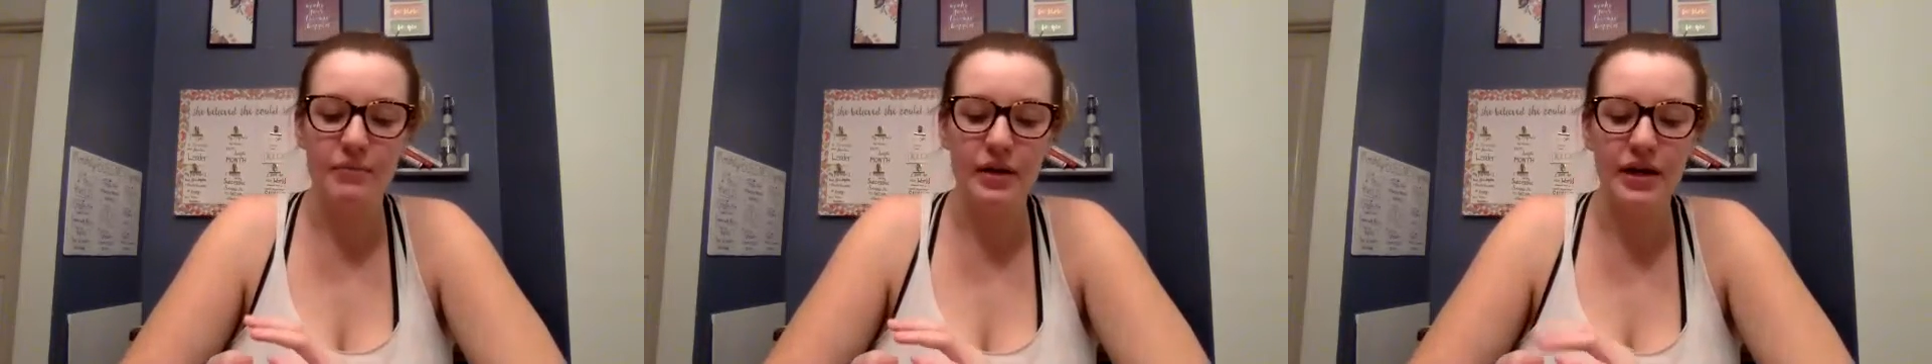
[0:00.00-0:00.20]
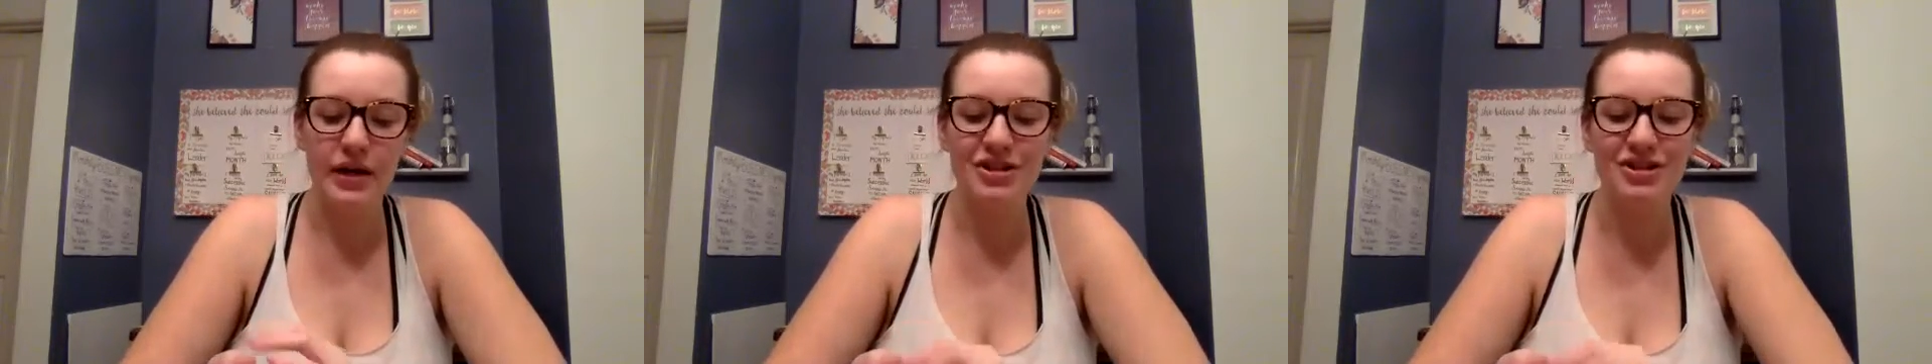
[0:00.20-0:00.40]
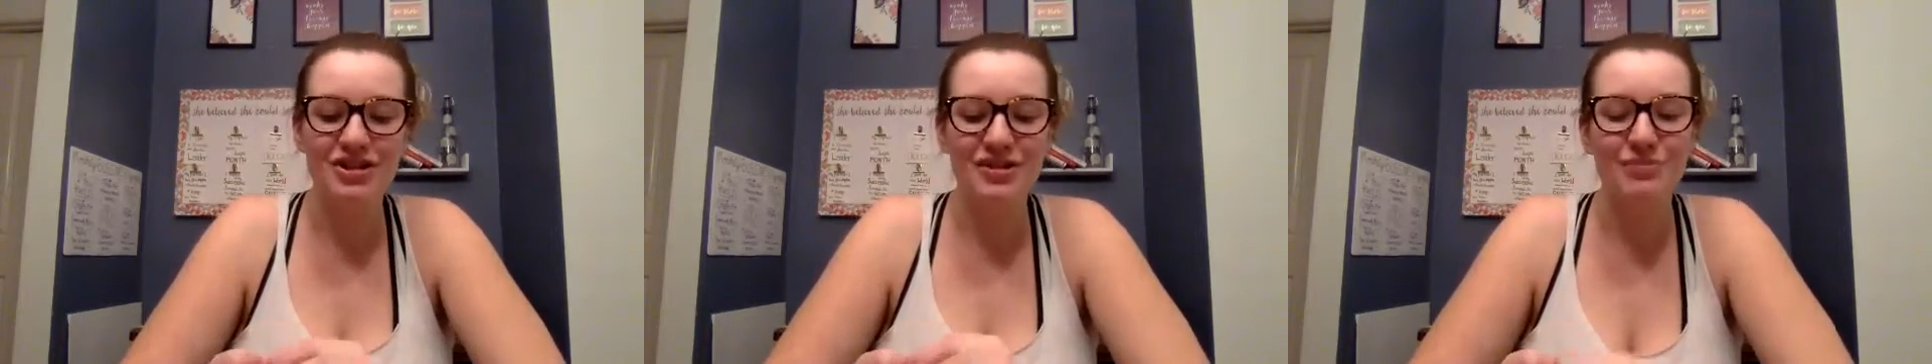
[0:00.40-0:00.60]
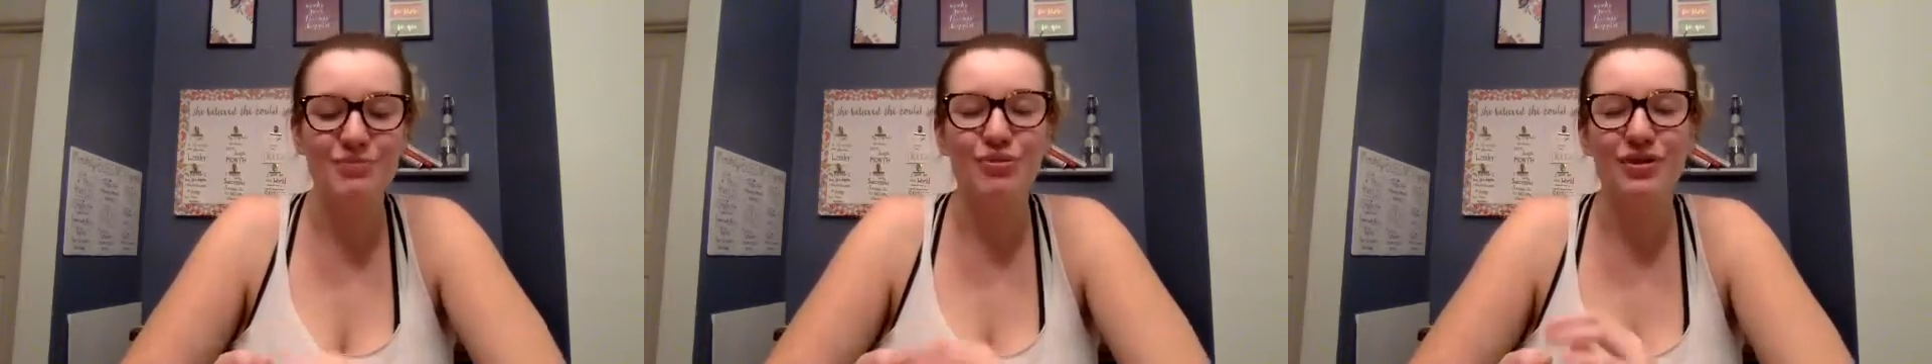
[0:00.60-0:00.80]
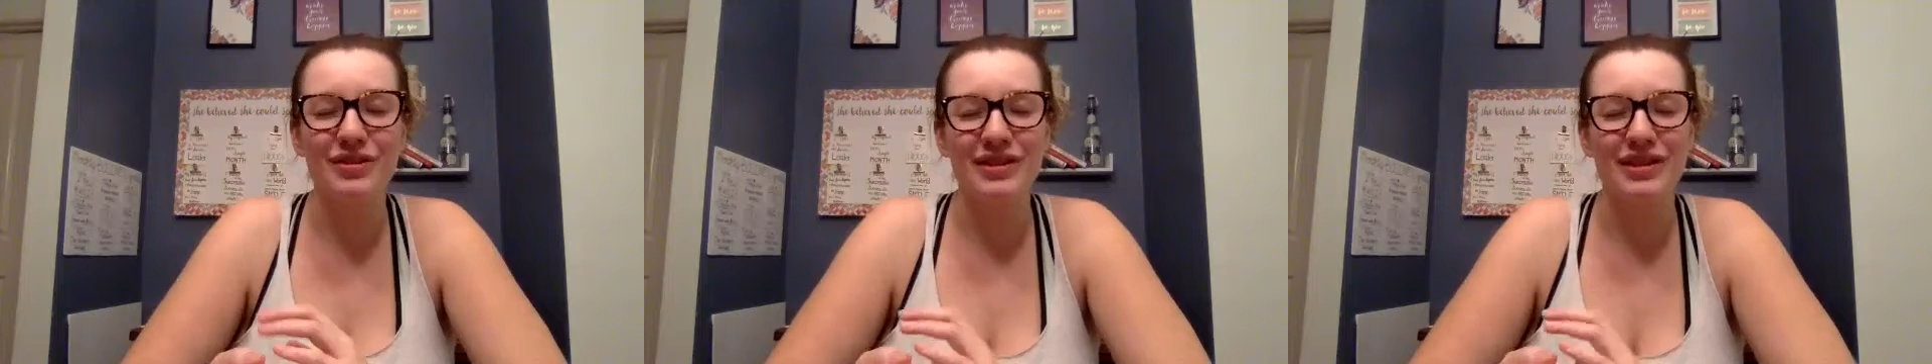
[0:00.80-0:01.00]
It is just
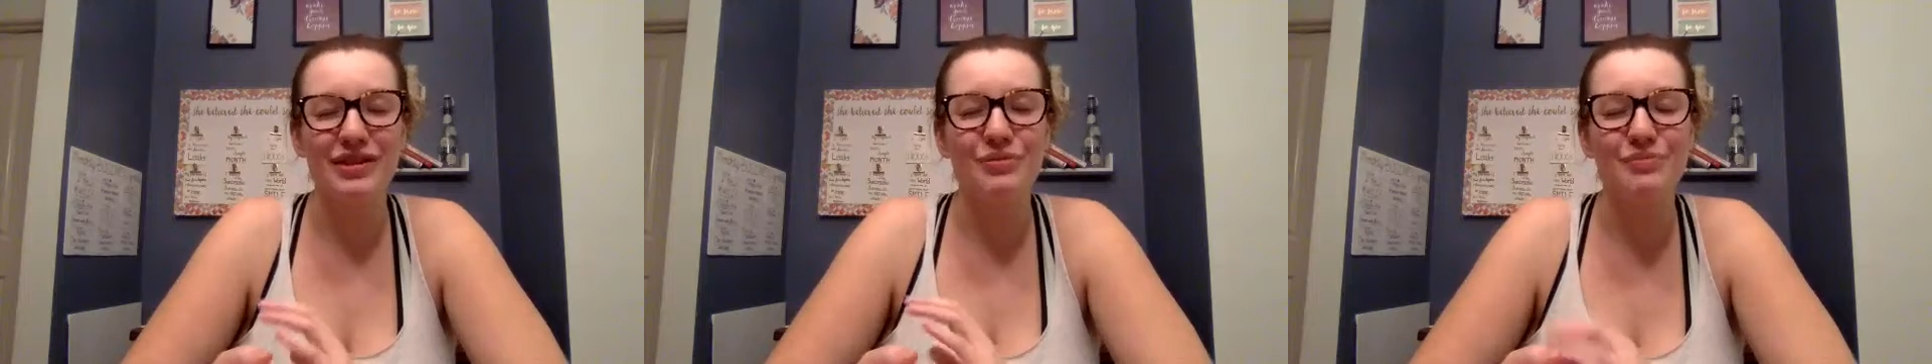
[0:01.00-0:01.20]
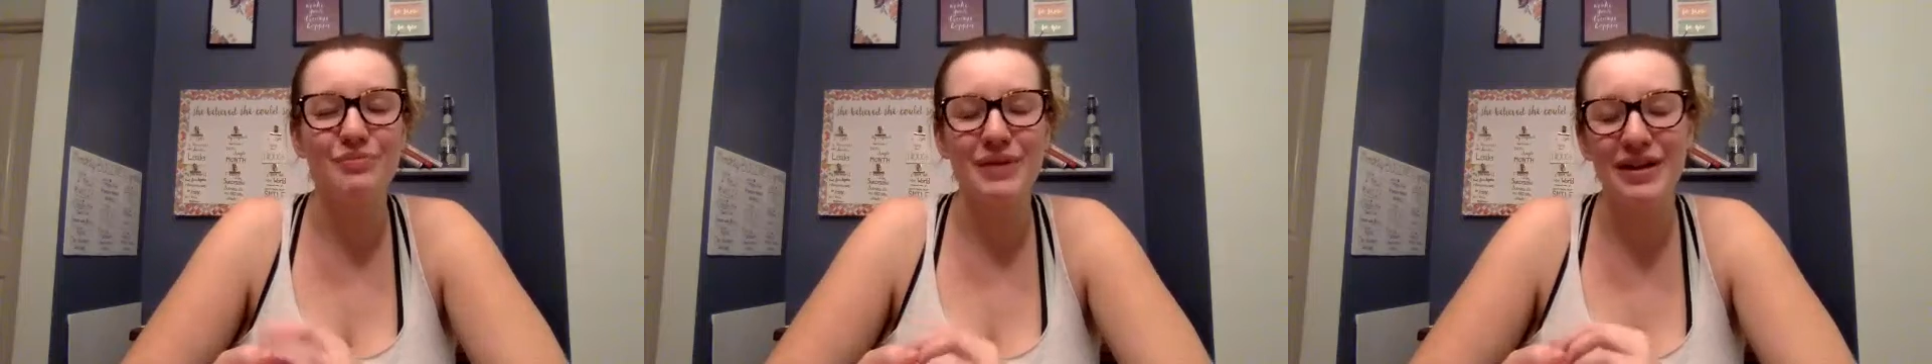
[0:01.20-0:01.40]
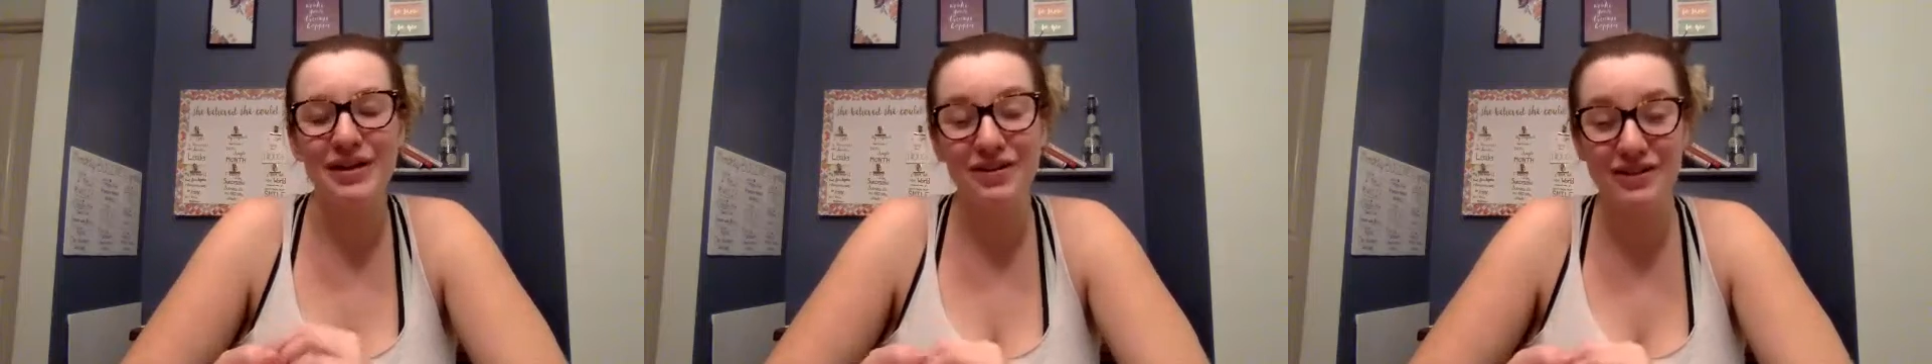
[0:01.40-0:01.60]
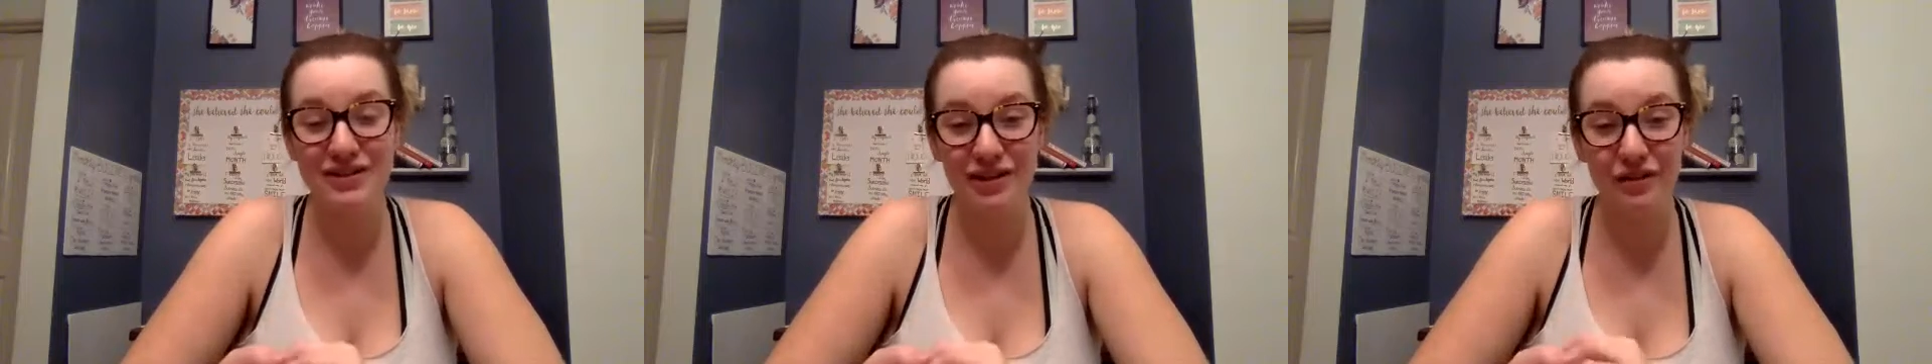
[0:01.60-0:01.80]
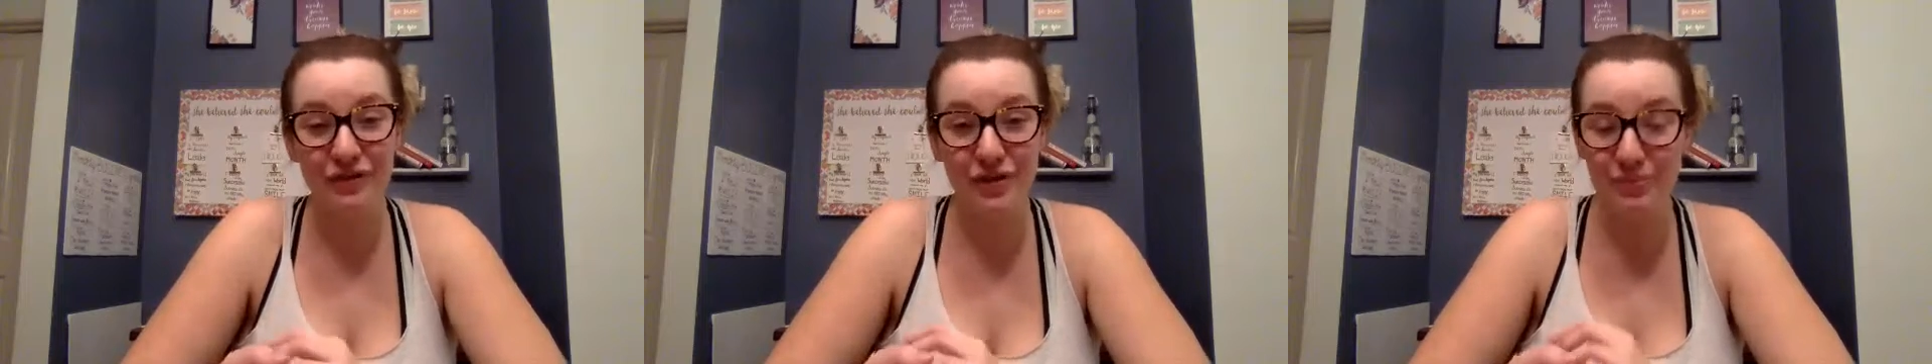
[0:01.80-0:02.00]
important that you be yourself,